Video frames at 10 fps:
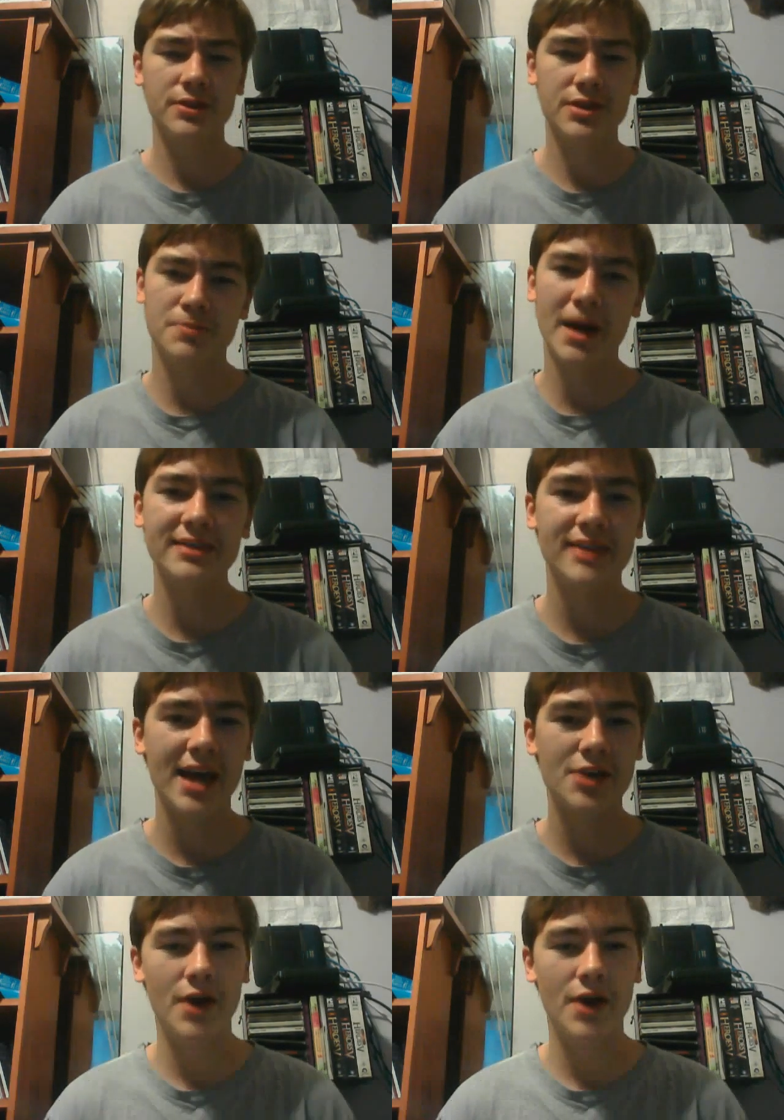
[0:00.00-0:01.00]
despite
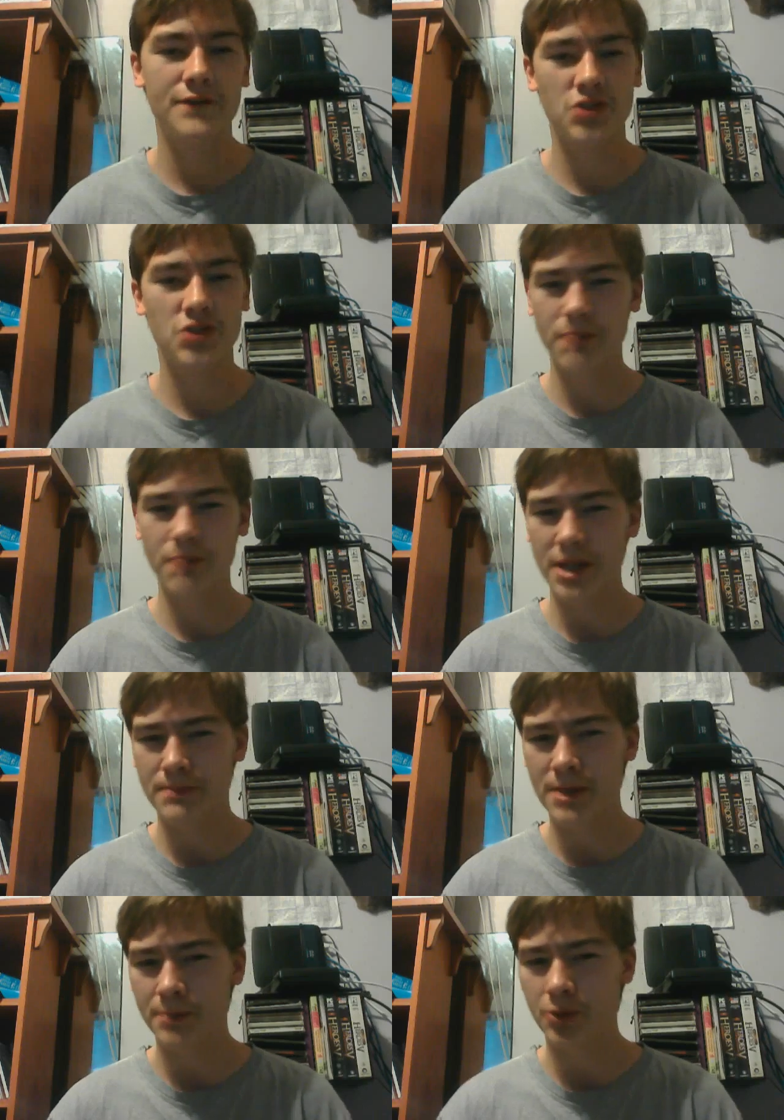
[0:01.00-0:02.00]
that you have so many
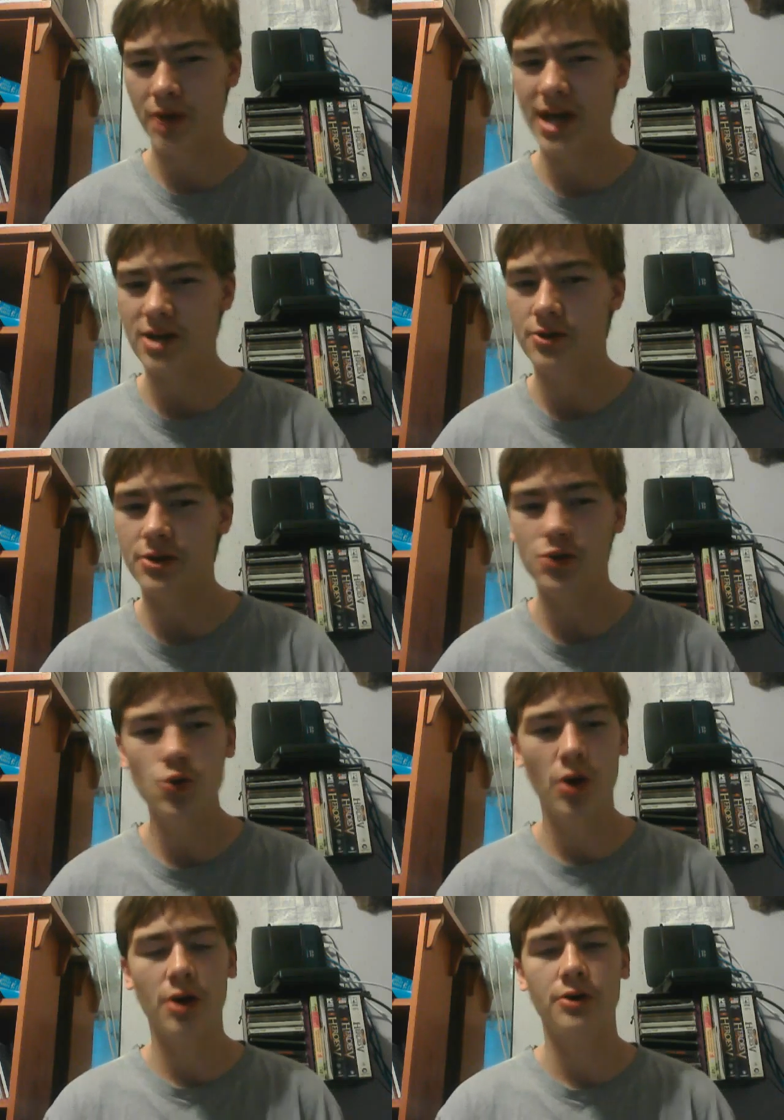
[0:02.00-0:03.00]
people who hate you, and
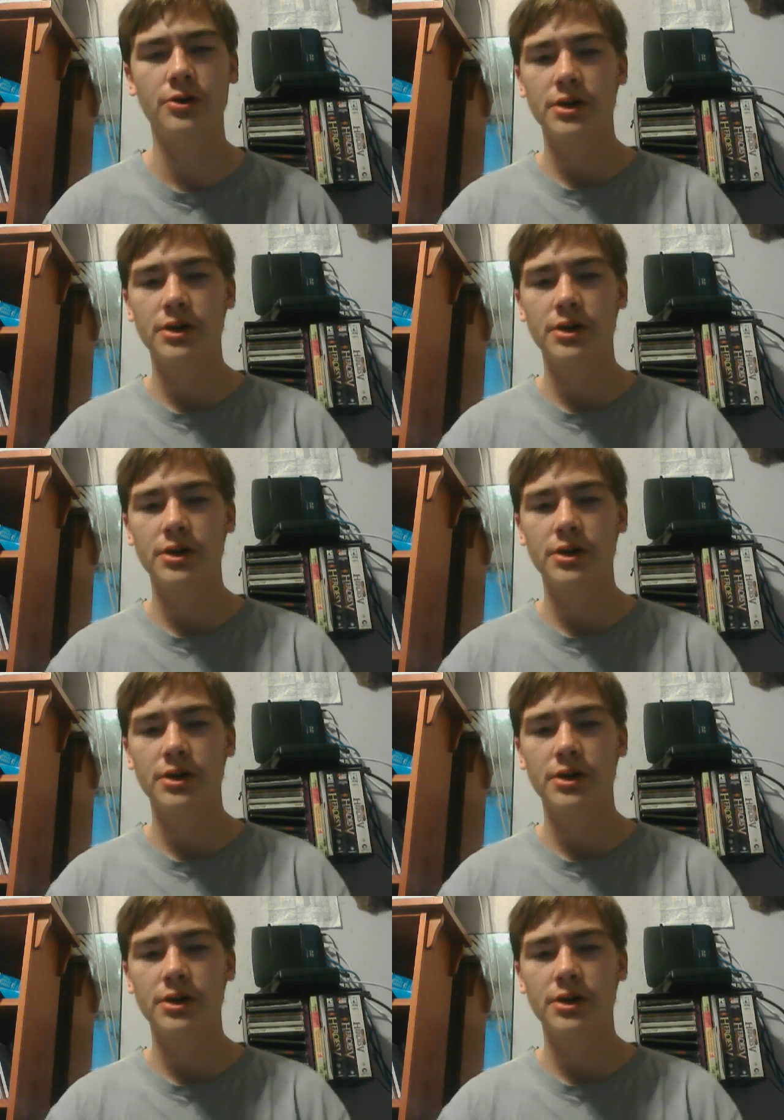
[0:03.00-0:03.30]
you are